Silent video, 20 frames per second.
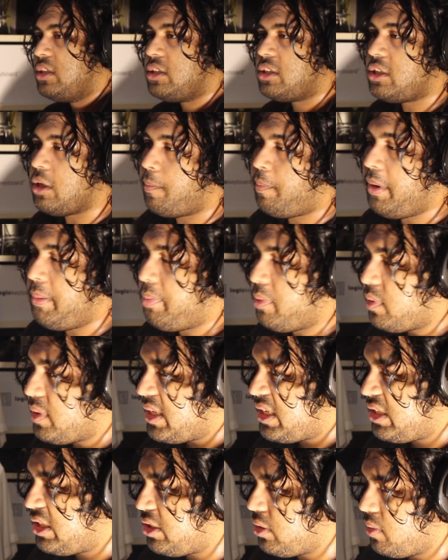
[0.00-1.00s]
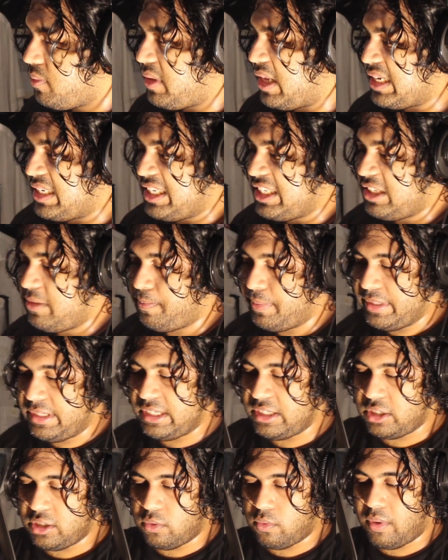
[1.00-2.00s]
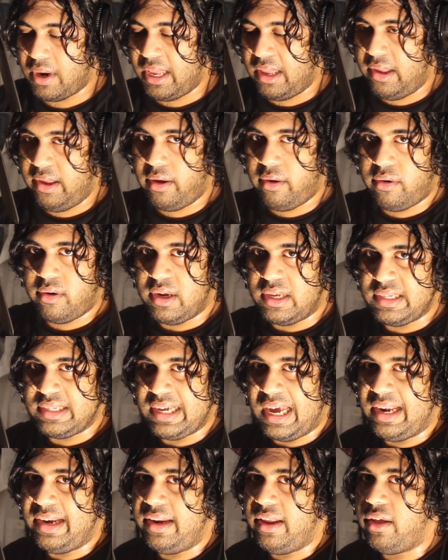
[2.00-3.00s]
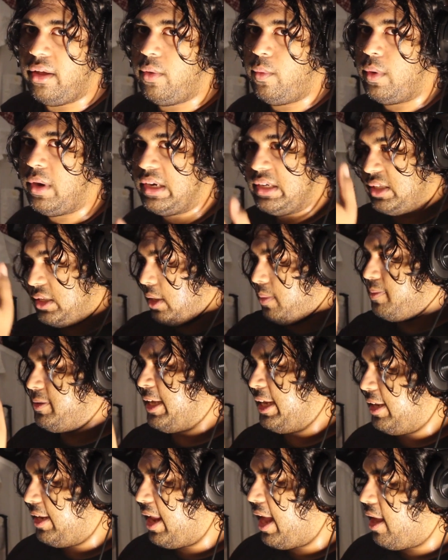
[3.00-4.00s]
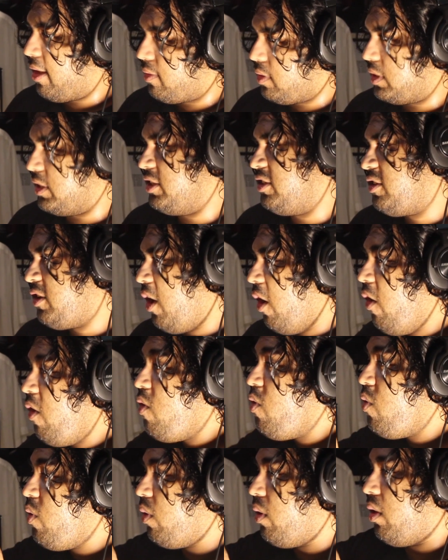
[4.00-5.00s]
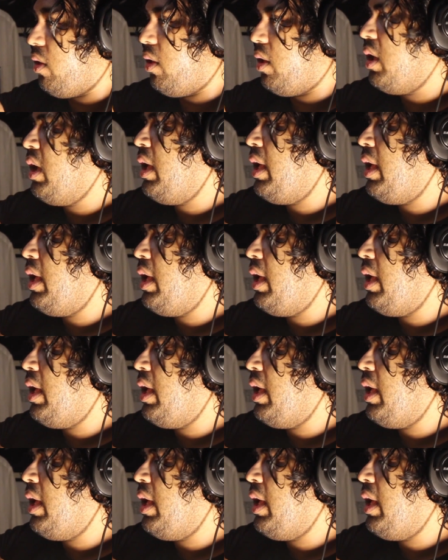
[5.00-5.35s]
So people would assume that this position right here is ideal, where it's upside down. It's cool.